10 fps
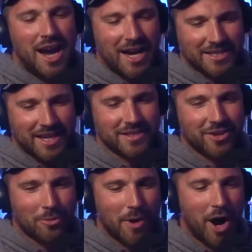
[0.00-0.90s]
I
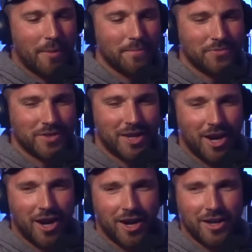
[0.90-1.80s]
texted her mom
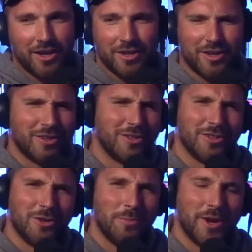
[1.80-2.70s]
uh, a
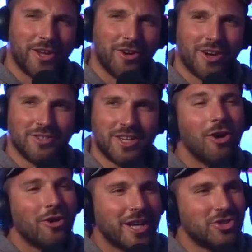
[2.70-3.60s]
little bit ago, and I was like,
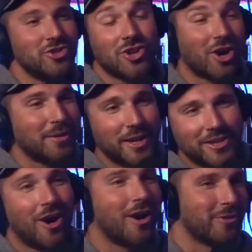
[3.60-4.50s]
"Oh yeah, she's starting to make
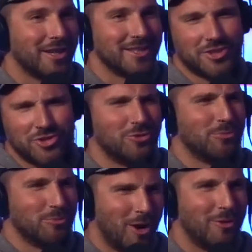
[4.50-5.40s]
dog friends. Like she's
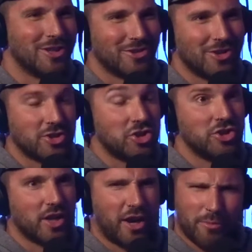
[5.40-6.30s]
doing well with the other dogs." And
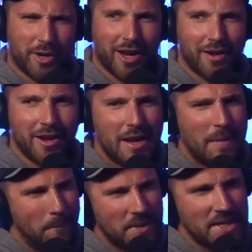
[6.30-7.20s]
she's like, "Oh my god,
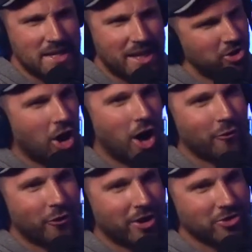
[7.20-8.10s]
mm. Mm-hmm. bee and
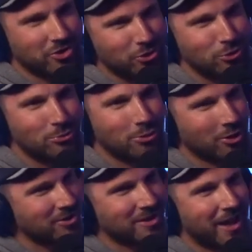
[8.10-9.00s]
dog friend are two
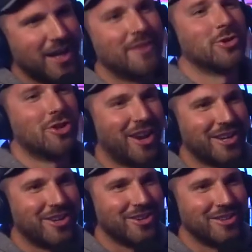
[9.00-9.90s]
words that I never thought I'd
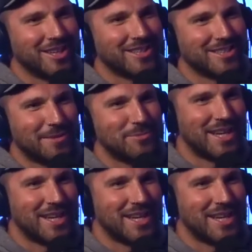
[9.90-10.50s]
hear in like the same